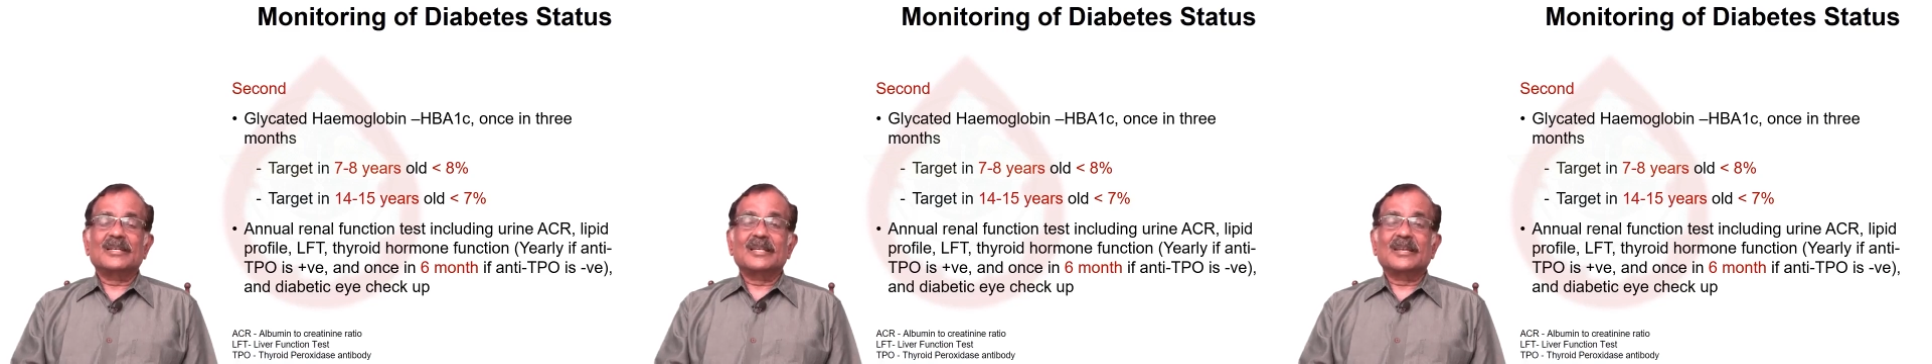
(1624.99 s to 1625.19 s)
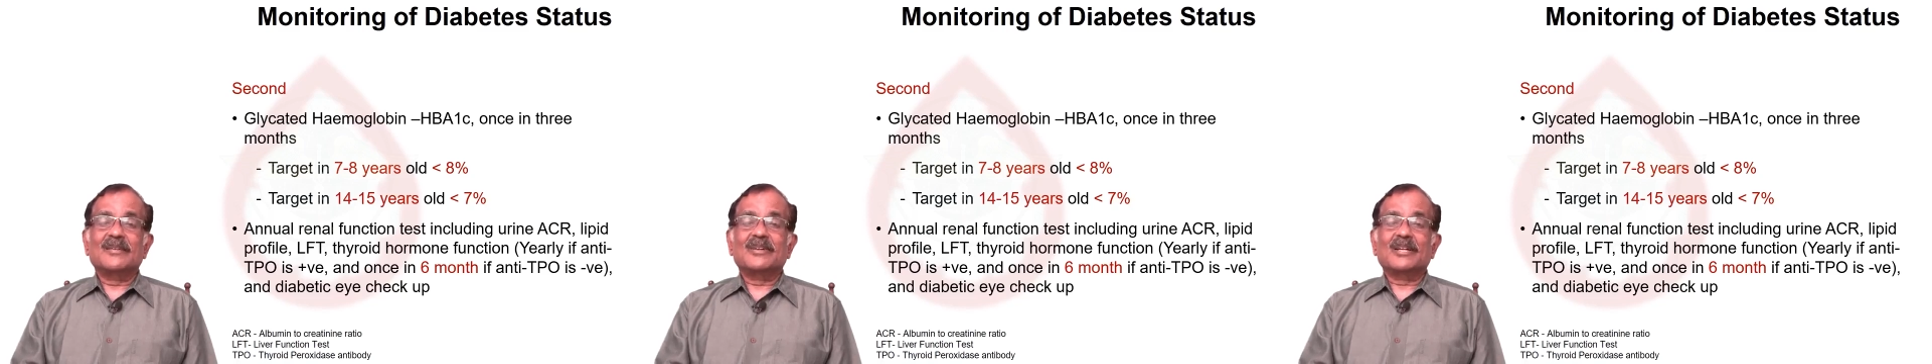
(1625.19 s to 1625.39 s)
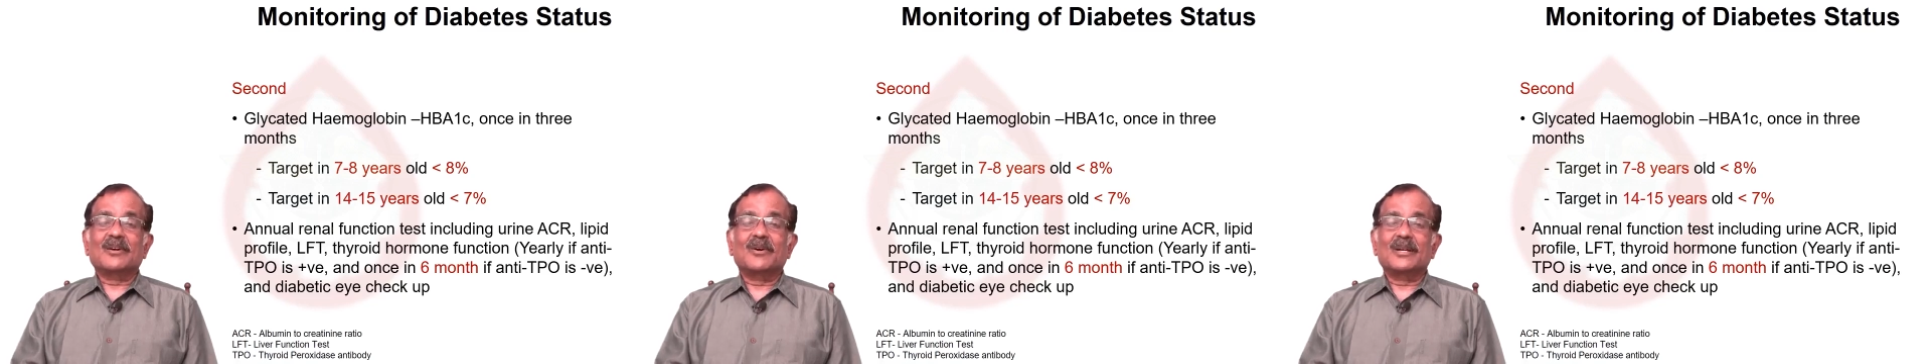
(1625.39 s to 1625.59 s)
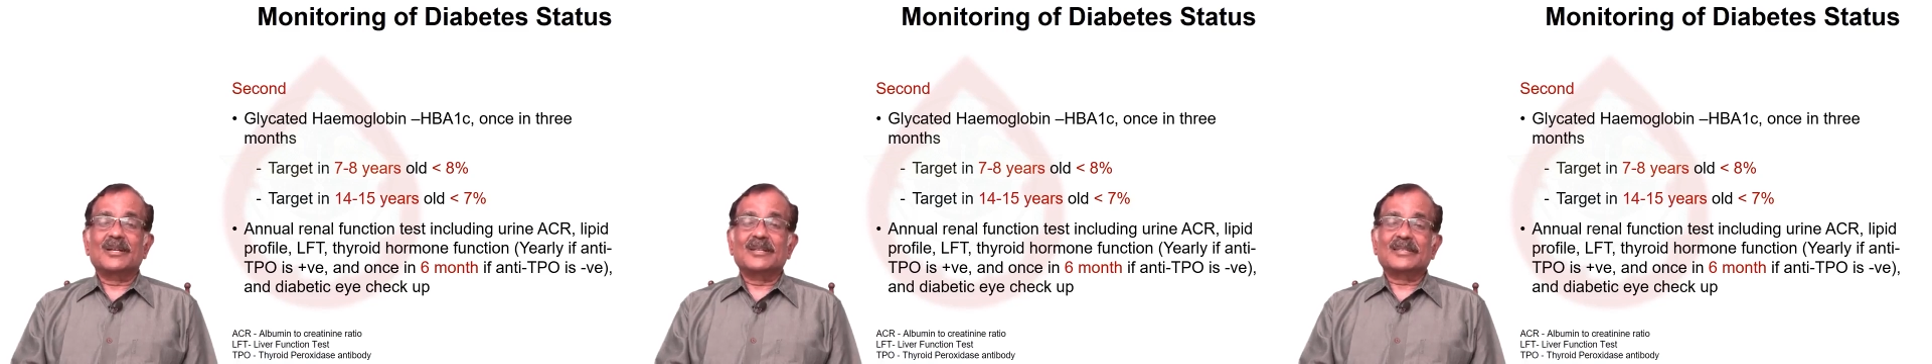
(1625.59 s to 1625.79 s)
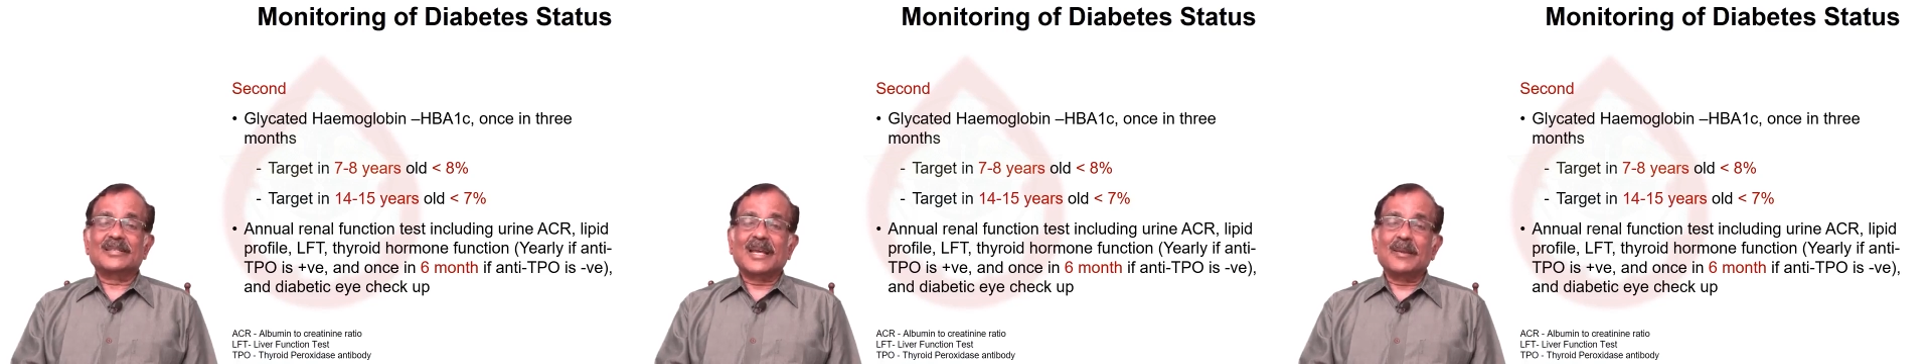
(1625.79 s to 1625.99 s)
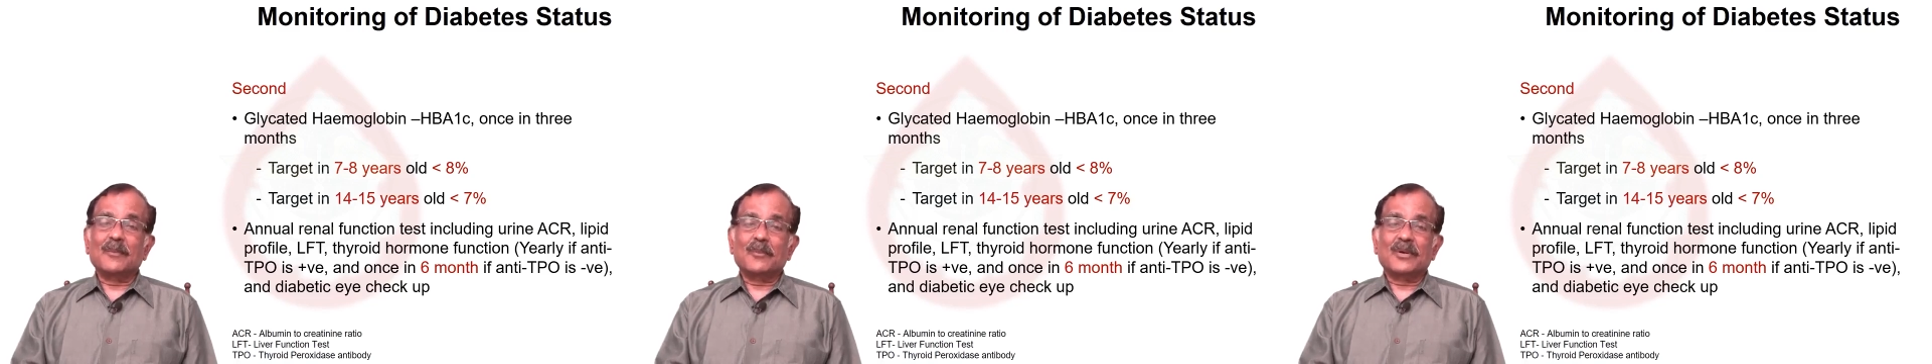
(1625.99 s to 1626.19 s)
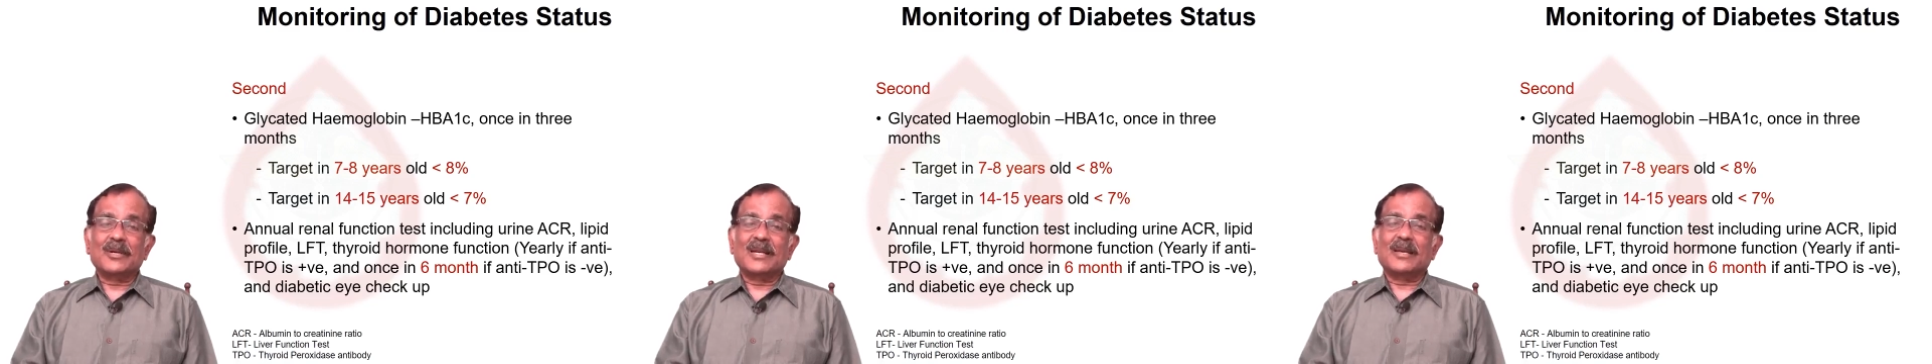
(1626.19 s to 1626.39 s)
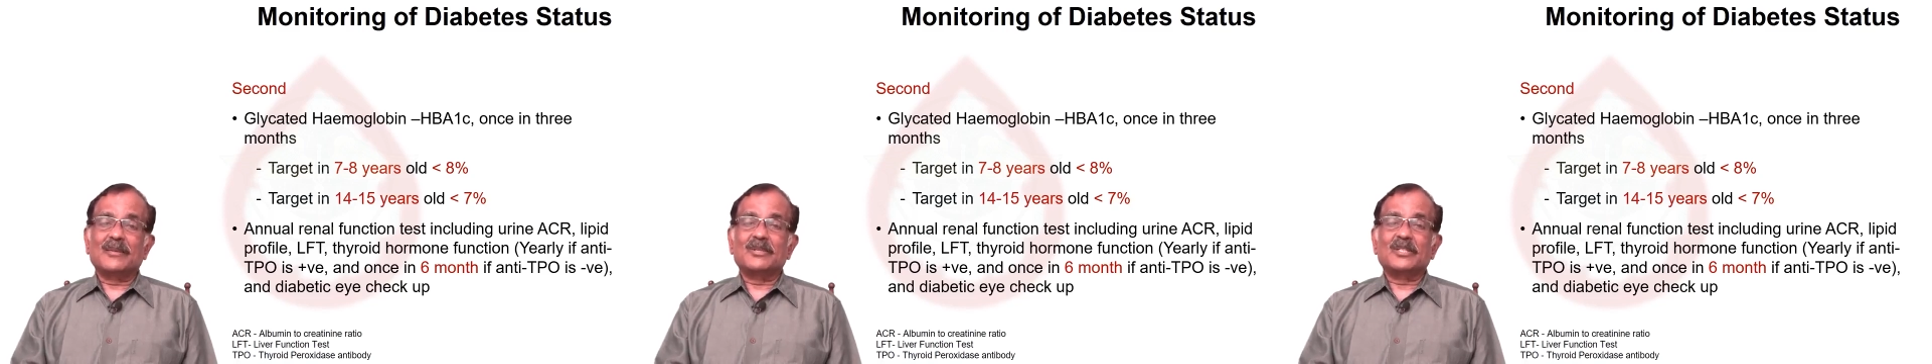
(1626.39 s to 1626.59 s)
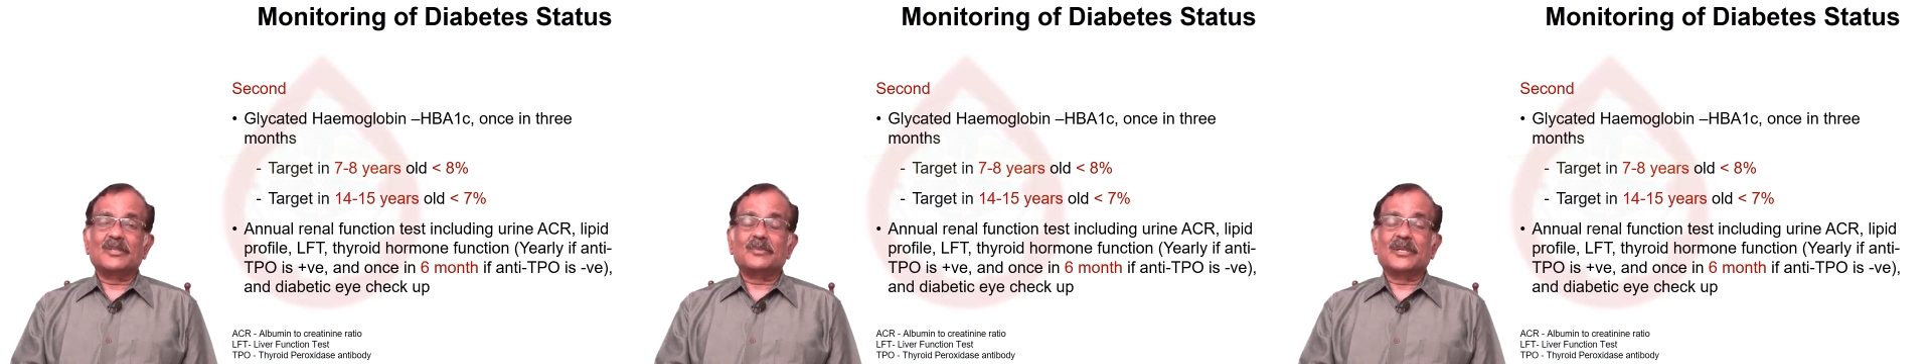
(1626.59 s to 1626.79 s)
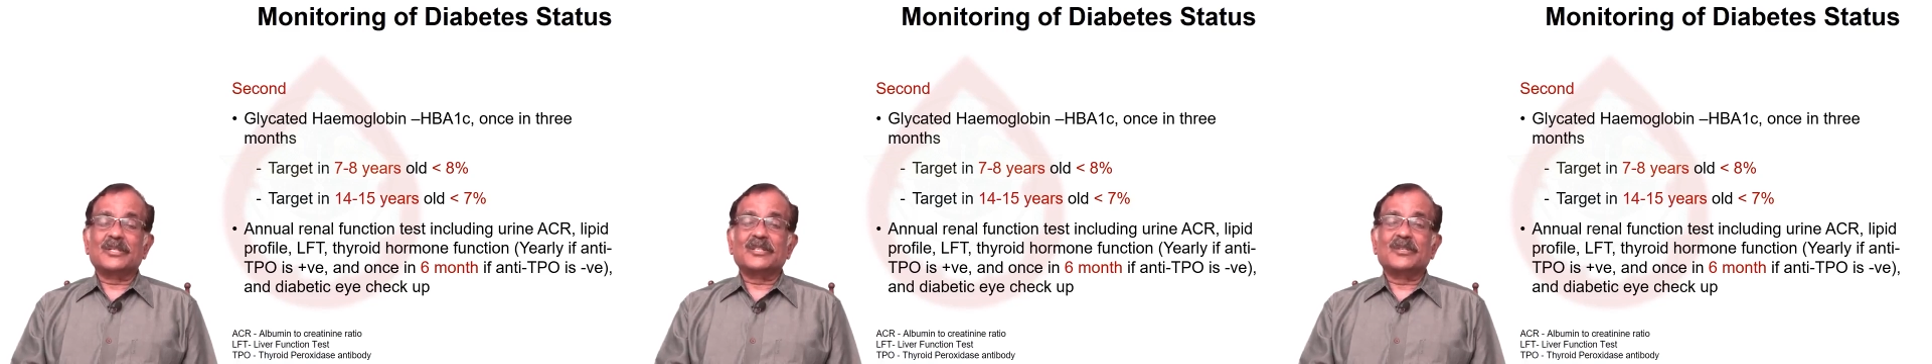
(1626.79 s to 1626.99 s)
even all type 1
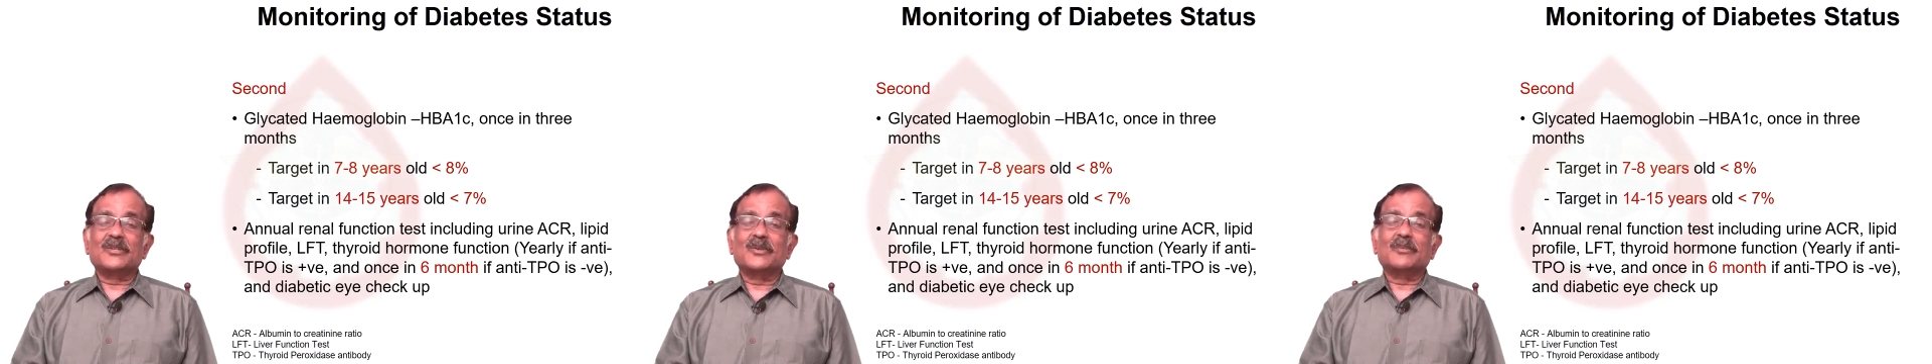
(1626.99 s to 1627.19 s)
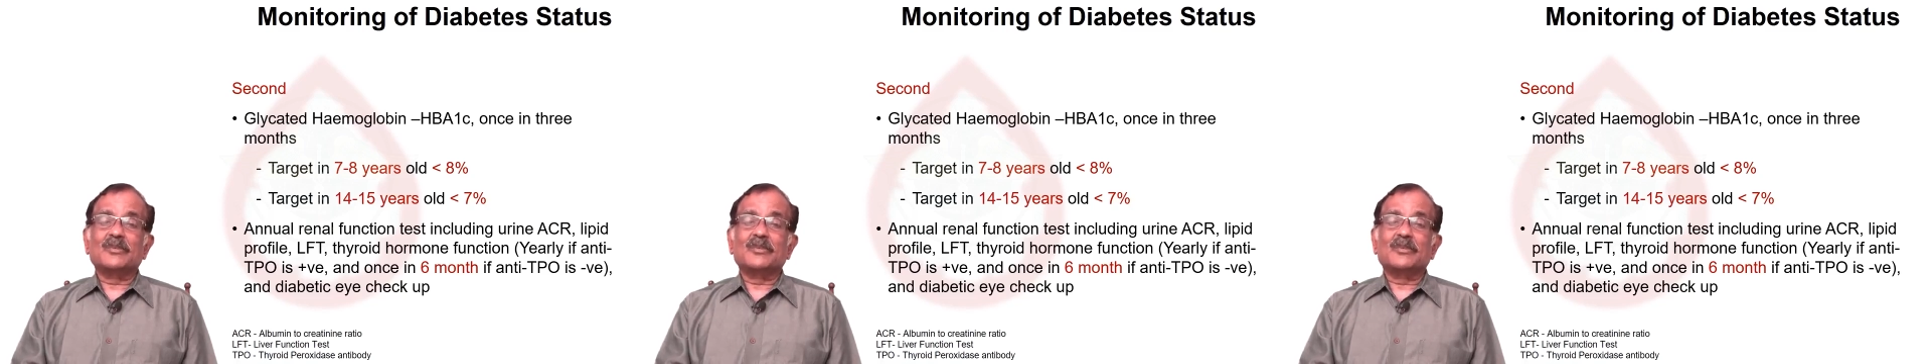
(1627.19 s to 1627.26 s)
diabetes patients,